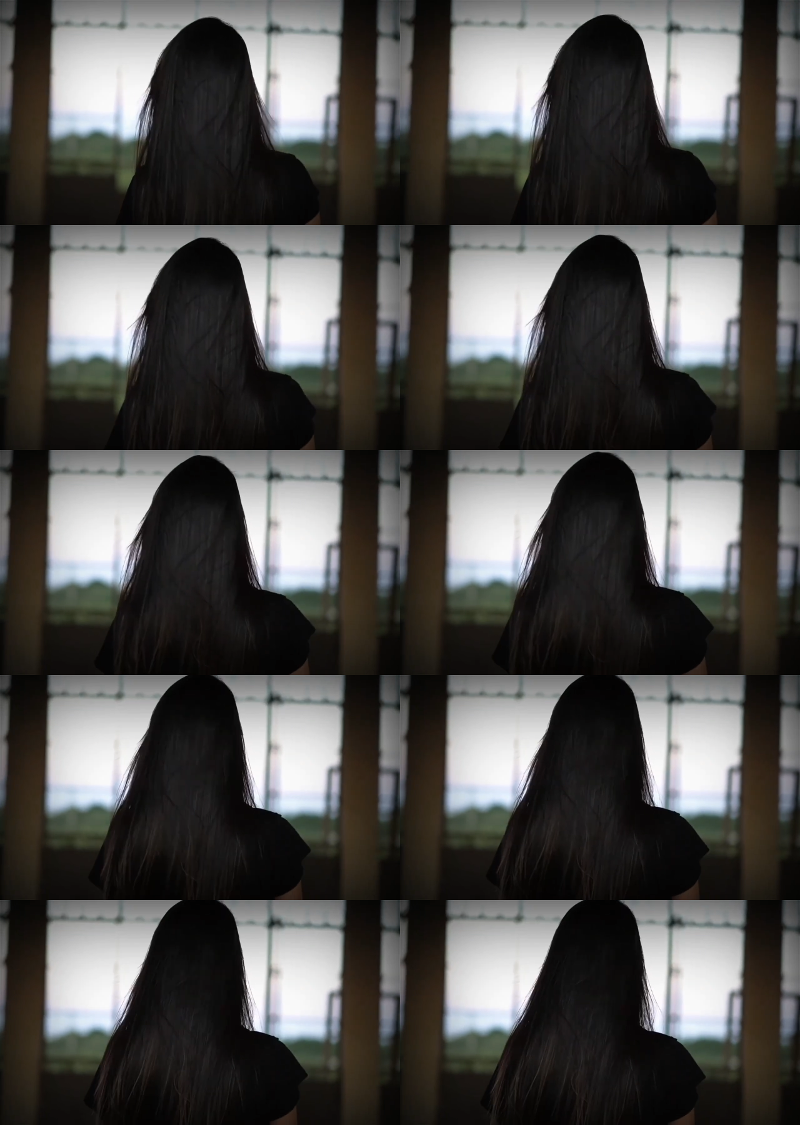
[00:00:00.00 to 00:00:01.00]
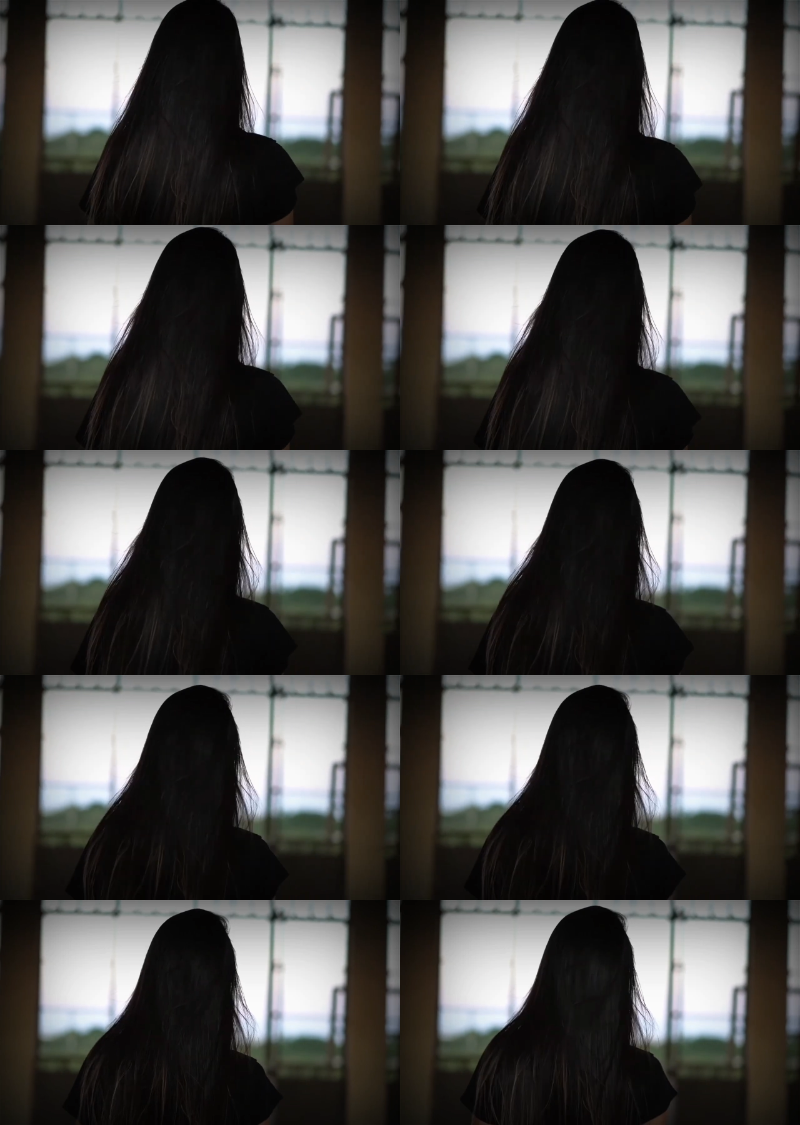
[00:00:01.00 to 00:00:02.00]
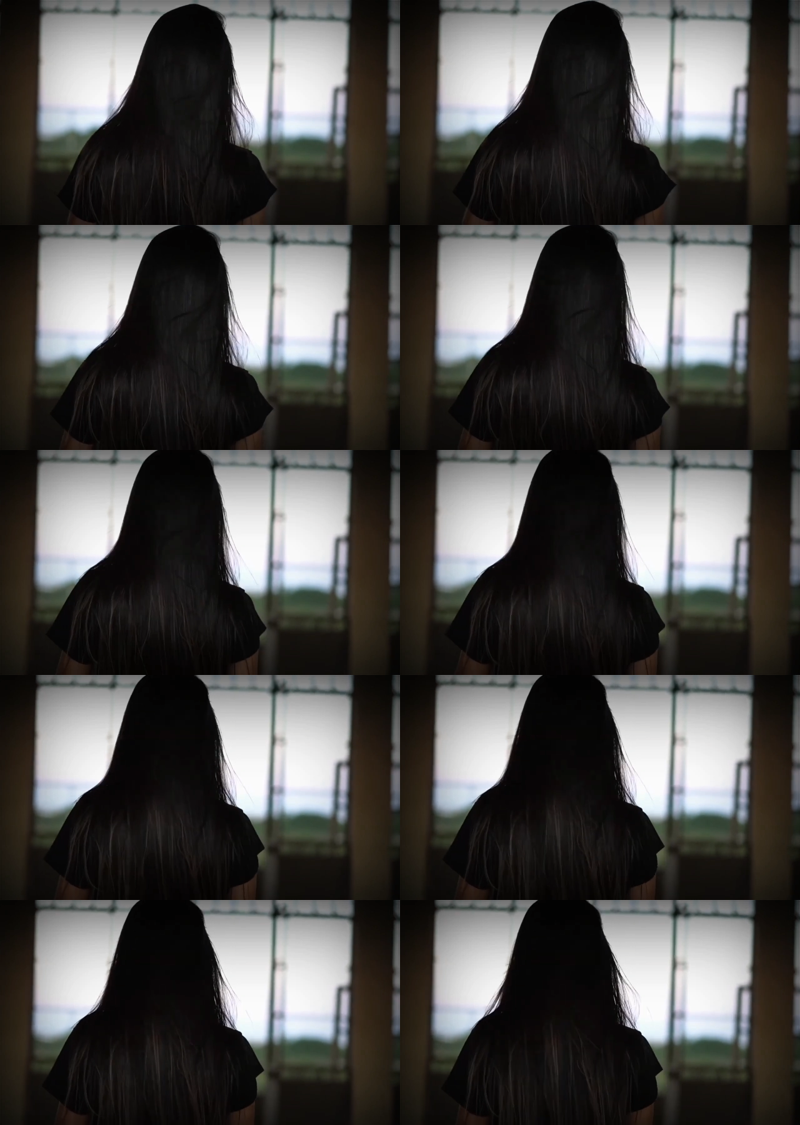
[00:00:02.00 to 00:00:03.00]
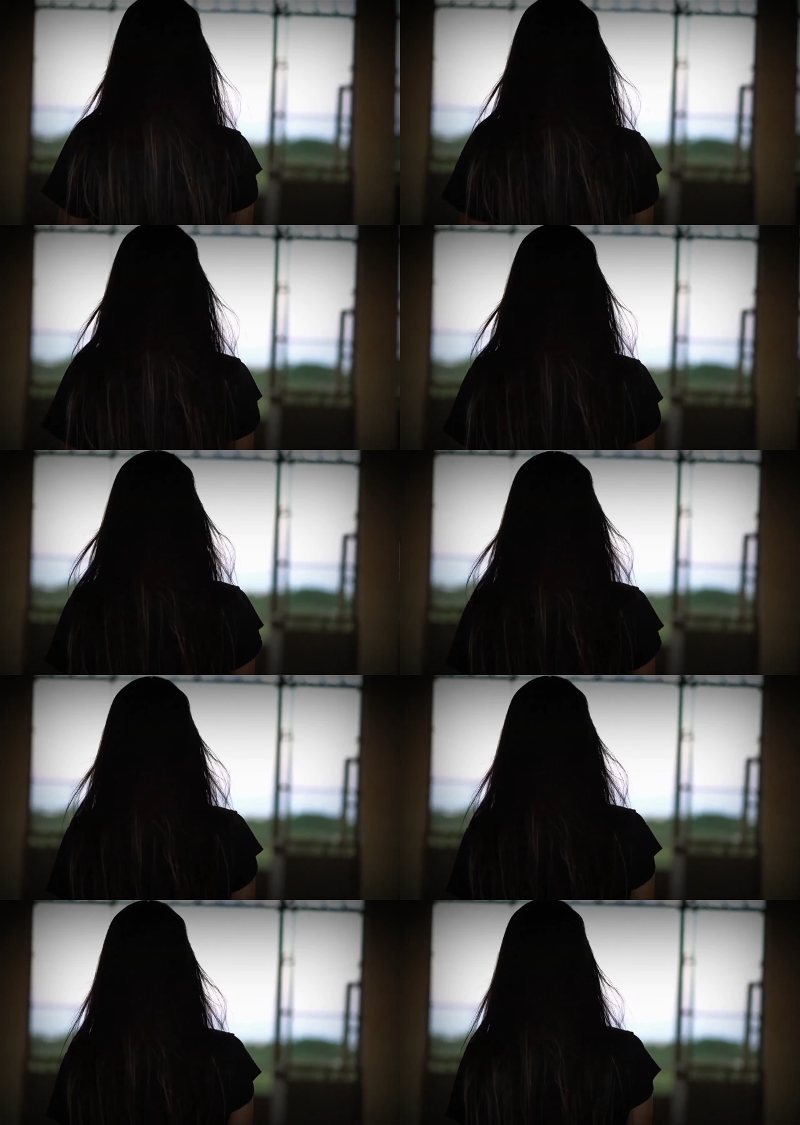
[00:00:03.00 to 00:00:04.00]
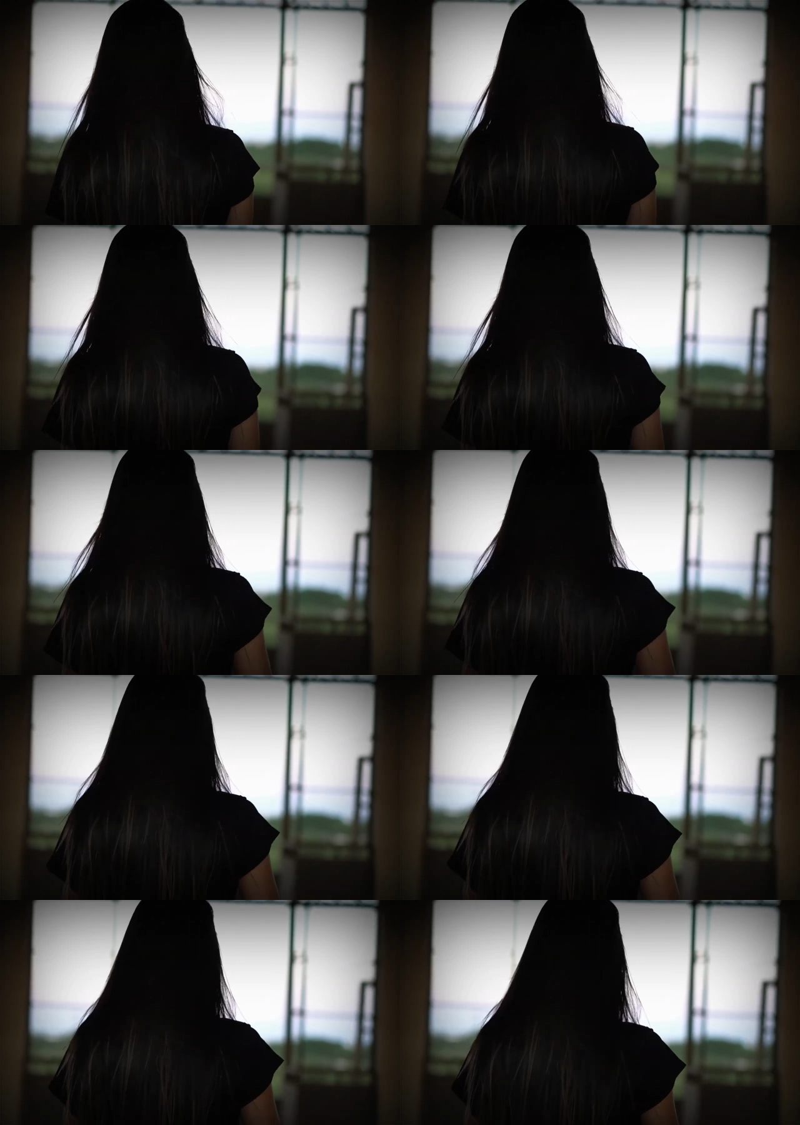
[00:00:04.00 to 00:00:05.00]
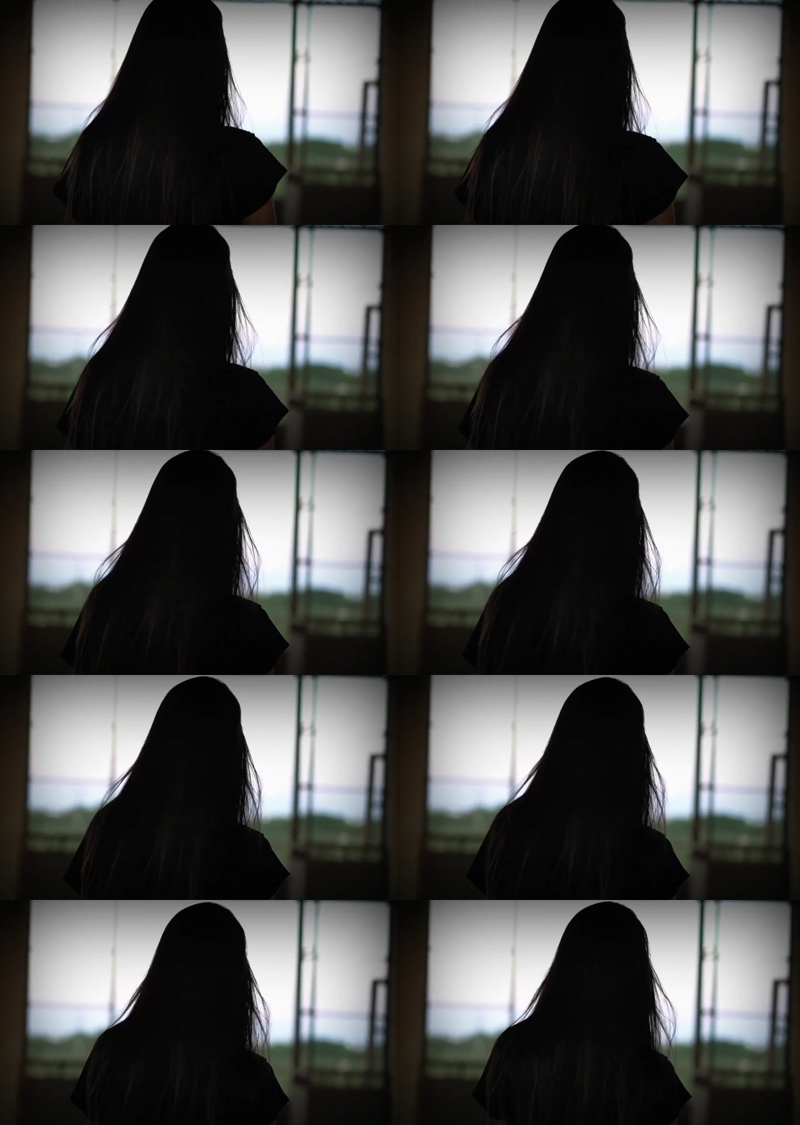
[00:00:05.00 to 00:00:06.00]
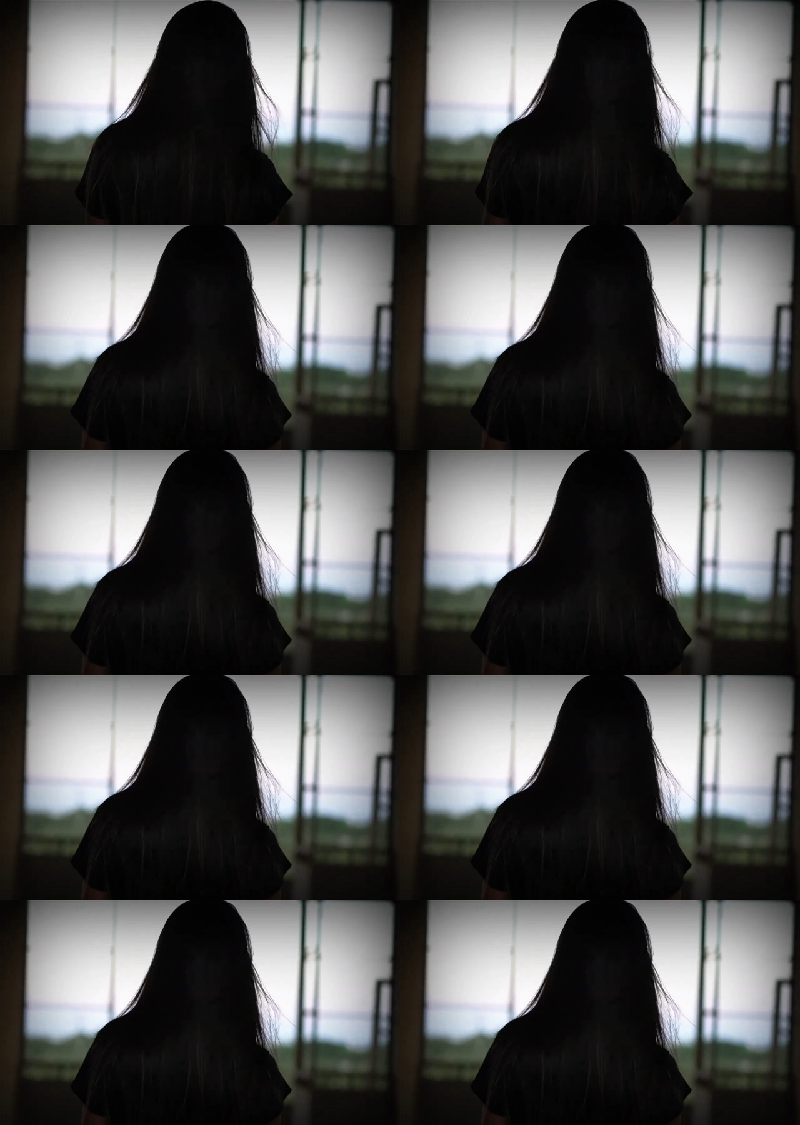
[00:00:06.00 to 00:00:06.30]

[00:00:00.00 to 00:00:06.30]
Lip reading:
(no speaker visible)